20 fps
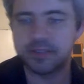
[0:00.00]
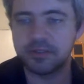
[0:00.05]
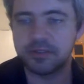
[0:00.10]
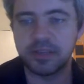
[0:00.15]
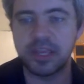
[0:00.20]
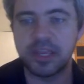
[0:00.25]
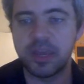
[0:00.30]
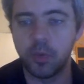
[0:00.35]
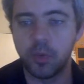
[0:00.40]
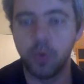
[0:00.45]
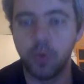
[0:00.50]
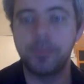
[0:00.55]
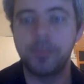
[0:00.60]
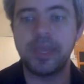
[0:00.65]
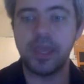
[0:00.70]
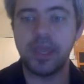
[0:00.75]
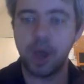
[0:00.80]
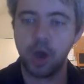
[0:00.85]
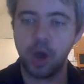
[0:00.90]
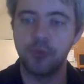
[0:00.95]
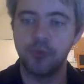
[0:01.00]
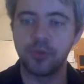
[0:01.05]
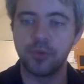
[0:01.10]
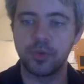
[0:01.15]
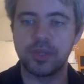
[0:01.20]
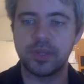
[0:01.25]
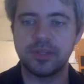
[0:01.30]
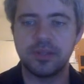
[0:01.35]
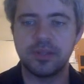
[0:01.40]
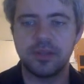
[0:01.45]
it will be
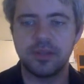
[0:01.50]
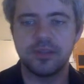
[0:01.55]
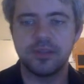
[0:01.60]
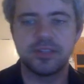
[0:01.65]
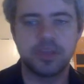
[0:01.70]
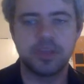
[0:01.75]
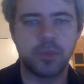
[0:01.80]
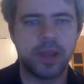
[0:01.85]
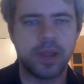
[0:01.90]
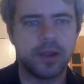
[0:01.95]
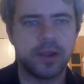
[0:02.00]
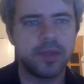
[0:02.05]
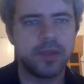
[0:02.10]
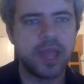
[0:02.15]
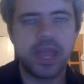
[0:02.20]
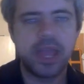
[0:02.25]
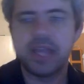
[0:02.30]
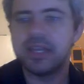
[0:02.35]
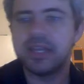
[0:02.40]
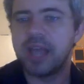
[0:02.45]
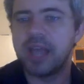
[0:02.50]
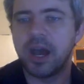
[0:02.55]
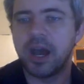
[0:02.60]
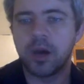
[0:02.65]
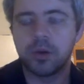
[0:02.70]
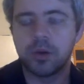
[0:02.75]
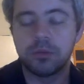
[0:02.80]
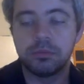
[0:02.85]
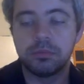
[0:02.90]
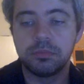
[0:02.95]
overridden somewhere.
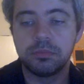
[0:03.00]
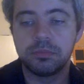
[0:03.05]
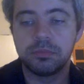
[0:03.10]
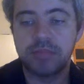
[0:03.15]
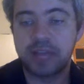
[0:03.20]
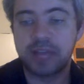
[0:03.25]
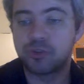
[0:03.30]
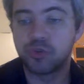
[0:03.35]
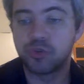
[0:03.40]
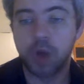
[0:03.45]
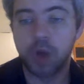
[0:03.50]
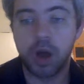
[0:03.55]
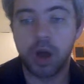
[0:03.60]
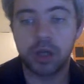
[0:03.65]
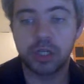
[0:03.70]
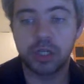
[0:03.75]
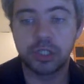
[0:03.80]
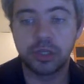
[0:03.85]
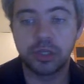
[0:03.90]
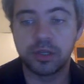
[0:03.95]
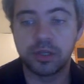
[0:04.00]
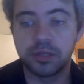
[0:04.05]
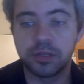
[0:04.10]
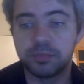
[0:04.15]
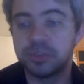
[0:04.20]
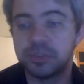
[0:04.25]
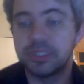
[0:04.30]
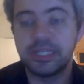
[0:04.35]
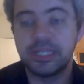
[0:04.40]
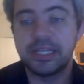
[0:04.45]
Now that draw could look
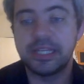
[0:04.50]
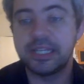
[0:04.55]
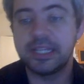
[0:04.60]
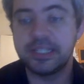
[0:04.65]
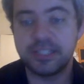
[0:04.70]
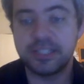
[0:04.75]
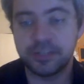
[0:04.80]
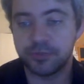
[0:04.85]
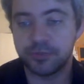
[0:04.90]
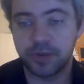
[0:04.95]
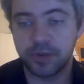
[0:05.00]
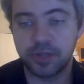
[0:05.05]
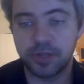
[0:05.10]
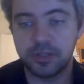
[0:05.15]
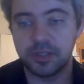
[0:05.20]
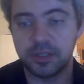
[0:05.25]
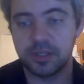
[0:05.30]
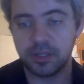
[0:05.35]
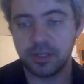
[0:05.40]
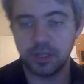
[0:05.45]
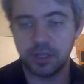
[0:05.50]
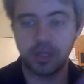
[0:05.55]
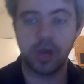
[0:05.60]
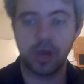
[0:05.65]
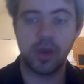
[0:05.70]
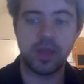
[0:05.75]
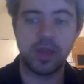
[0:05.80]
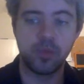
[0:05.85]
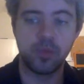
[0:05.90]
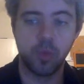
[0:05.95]
completely different. You
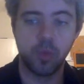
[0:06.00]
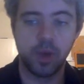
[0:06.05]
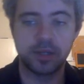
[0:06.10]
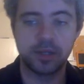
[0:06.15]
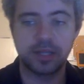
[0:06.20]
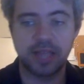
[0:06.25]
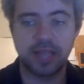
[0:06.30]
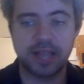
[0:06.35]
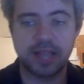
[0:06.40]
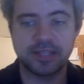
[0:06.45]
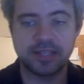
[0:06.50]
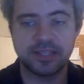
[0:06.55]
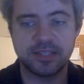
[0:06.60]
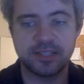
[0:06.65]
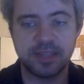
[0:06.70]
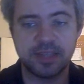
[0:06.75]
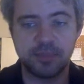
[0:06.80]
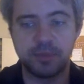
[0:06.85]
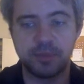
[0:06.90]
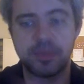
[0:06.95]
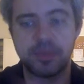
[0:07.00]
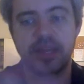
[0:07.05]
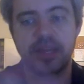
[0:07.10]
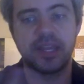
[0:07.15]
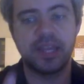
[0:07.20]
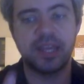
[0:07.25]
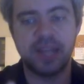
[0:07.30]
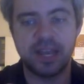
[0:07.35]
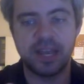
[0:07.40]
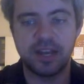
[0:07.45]
know, in one class it's implementing
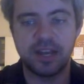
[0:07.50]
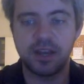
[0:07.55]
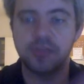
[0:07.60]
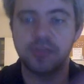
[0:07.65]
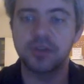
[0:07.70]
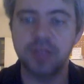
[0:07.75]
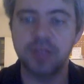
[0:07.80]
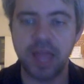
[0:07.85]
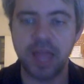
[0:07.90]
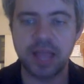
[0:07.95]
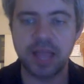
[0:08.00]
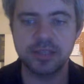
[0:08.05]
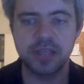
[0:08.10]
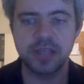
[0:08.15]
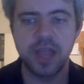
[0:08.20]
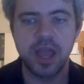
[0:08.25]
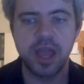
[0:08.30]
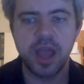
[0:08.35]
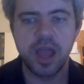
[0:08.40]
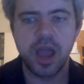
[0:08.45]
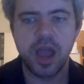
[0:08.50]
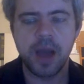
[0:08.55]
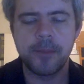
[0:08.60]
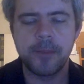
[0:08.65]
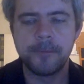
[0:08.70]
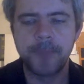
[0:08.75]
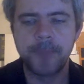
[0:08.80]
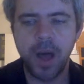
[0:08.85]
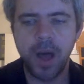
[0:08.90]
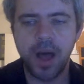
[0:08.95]
it, in another class,
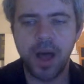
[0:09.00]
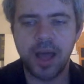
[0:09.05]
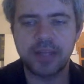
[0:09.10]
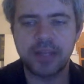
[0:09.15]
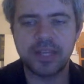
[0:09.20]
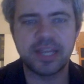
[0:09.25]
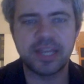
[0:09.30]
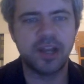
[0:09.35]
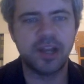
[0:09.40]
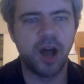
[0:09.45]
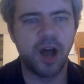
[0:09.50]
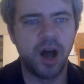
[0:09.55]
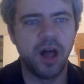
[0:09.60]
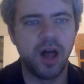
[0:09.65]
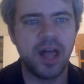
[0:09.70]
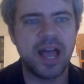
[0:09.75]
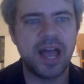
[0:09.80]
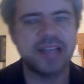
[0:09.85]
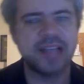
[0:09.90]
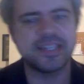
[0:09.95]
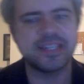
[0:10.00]
but it all has to